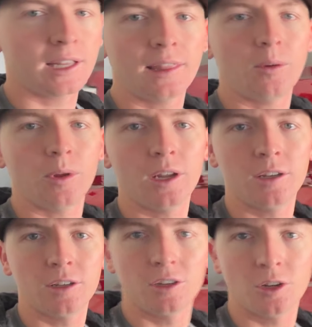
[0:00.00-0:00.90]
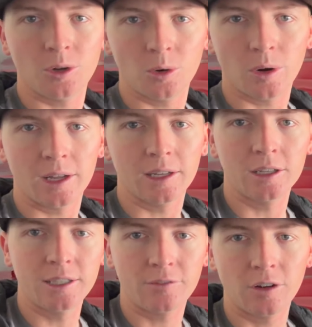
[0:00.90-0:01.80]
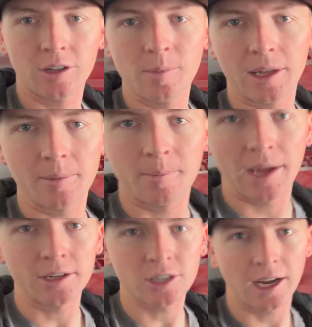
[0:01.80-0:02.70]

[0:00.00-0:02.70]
that we need to do a little different to make them match.